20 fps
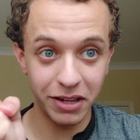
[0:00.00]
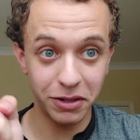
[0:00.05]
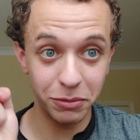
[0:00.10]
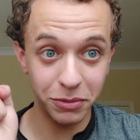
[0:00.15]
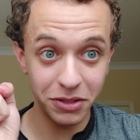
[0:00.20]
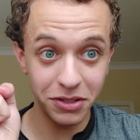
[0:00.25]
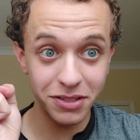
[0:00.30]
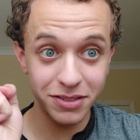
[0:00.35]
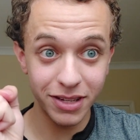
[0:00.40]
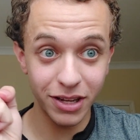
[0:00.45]
I'm
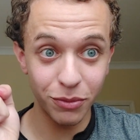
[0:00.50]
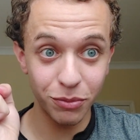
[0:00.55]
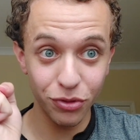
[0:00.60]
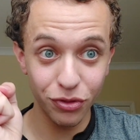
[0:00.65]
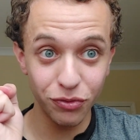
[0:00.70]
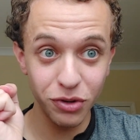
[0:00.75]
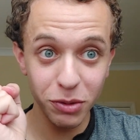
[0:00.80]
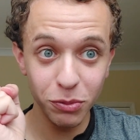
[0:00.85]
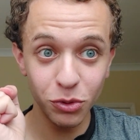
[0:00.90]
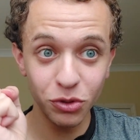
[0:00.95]
going to say it
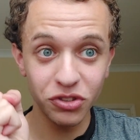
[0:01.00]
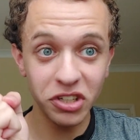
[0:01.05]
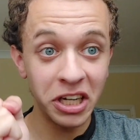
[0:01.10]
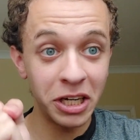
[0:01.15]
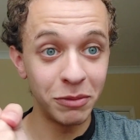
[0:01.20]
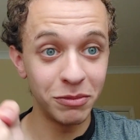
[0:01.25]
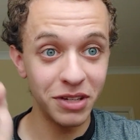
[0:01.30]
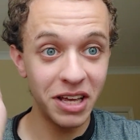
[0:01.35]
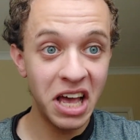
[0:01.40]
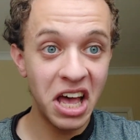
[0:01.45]
3 more
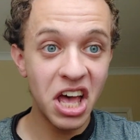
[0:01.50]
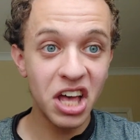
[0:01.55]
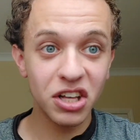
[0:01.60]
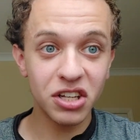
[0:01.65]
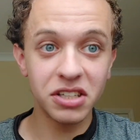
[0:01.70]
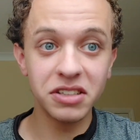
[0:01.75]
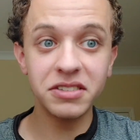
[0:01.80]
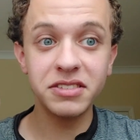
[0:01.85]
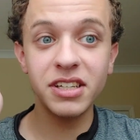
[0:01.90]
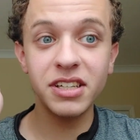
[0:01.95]
times.
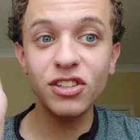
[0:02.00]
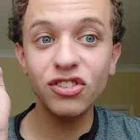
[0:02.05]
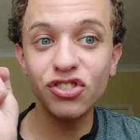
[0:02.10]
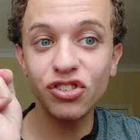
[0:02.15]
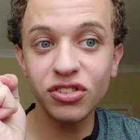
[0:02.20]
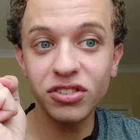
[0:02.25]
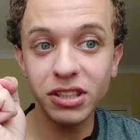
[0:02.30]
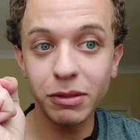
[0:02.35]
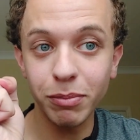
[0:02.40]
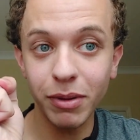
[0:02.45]

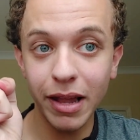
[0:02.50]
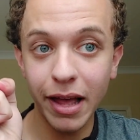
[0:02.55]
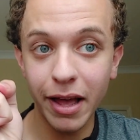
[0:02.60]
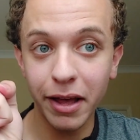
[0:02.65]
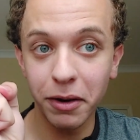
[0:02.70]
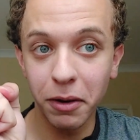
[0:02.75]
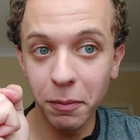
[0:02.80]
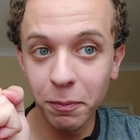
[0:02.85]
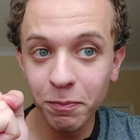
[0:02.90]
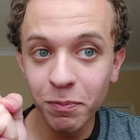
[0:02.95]
Contingency
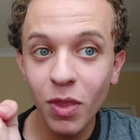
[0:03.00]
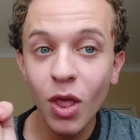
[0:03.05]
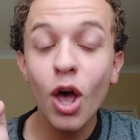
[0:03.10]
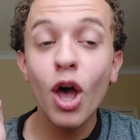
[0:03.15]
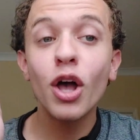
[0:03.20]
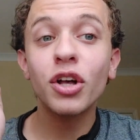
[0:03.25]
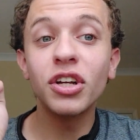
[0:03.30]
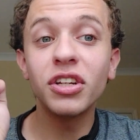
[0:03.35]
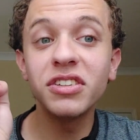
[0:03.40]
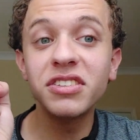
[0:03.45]
plan.
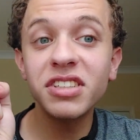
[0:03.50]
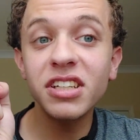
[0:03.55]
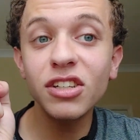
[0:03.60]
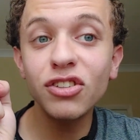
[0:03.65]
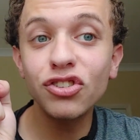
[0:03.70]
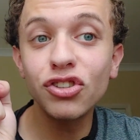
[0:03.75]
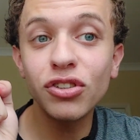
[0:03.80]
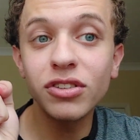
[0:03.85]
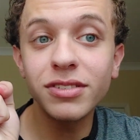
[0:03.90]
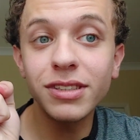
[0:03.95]

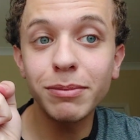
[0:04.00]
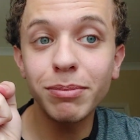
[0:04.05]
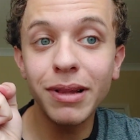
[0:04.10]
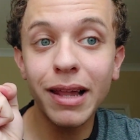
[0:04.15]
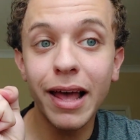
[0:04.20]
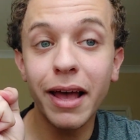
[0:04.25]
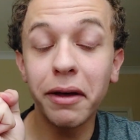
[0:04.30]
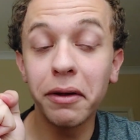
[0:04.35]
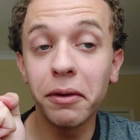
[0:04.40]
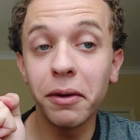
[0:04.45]
Contingency
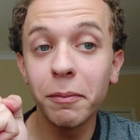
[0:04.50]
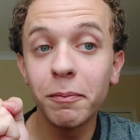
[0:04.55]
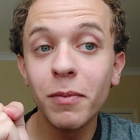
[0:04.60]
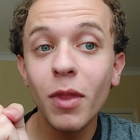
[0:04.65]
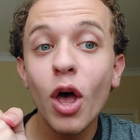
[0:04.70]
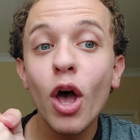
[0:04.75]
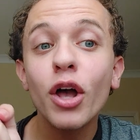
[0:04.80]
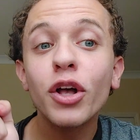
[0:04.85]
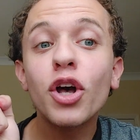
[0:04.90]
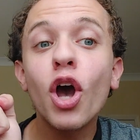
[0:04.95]
plan.
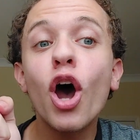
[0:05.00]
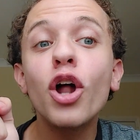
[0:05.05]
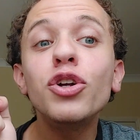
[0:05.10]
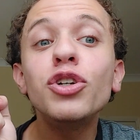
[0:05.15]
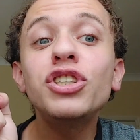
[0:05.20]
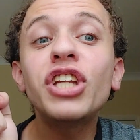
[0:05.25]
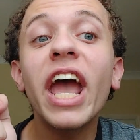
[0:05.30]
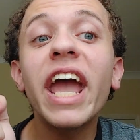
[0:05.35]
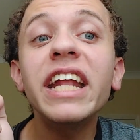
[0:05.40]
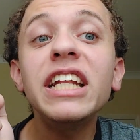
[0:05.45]

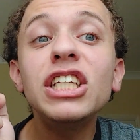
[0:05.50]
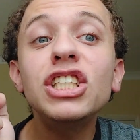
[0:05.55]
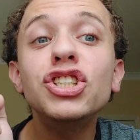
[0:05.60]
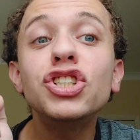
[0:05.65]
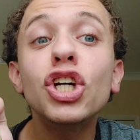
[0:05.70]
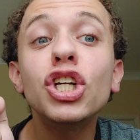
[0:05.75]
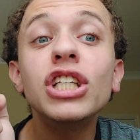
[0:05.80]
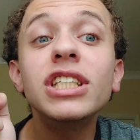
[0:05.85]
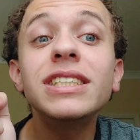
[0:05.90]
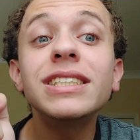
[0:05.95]

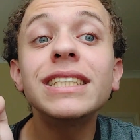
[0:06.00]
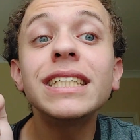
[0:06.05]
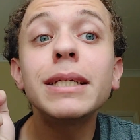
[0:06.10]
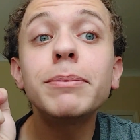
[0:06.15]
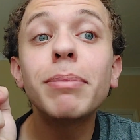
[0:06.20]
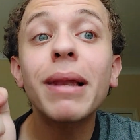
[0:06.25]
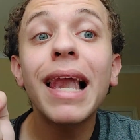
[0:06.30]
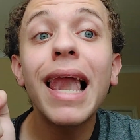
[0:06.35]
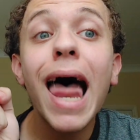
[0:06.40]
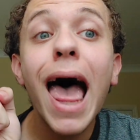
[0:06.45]
Contingency
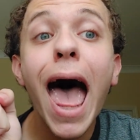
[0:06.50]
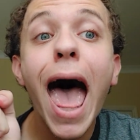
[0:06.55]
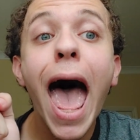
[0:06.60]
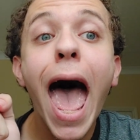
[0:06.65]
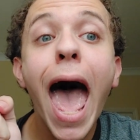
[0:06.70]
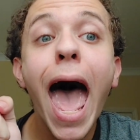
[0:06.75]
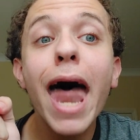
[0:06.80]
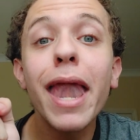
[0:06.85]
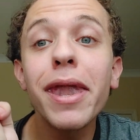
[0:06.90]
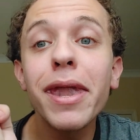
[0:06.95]

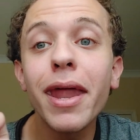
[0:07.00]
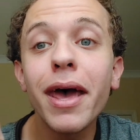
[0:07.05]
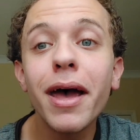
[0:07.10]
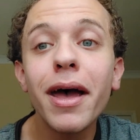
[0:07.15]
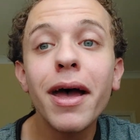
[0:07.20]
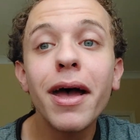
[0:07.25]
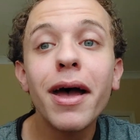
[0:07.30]
plan.